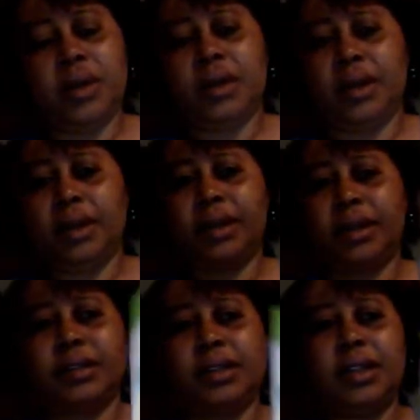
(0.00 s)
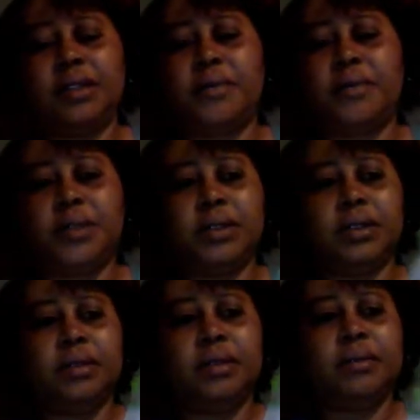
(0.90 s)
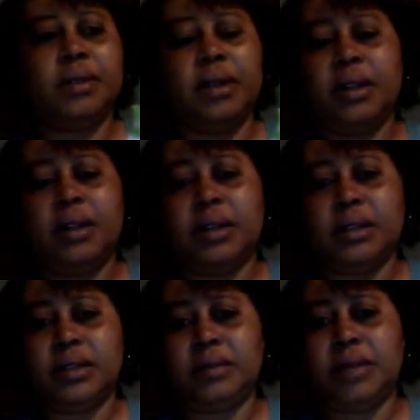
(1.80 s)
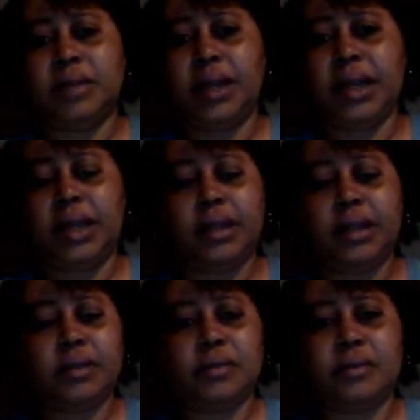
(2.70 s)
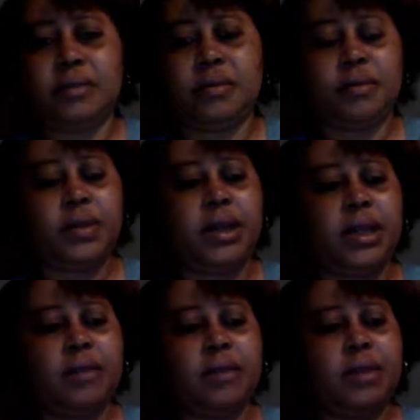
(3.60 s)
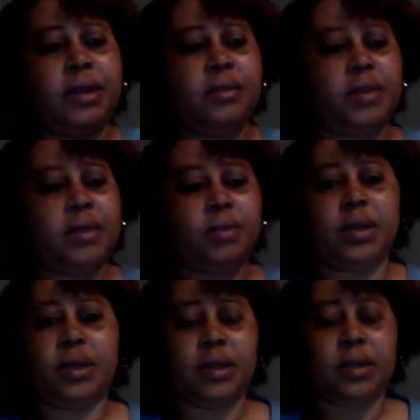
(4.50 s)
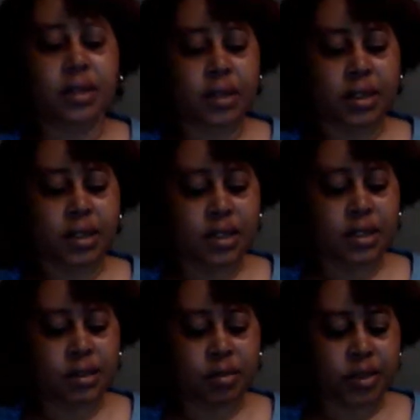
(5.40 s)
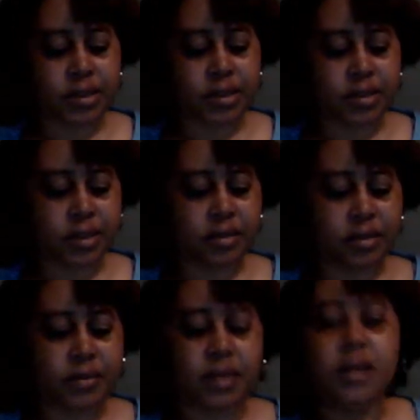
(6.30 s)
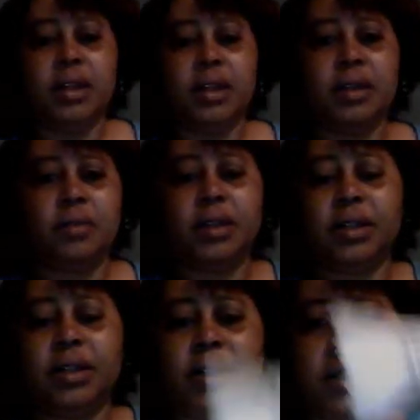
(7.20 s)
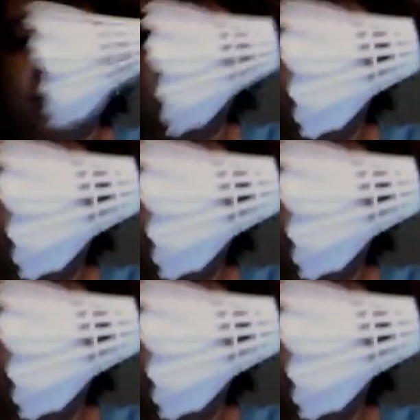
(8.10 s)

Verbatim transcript: and like I said, it's fun. Um, I have played with it with my kids and myself, and what it is is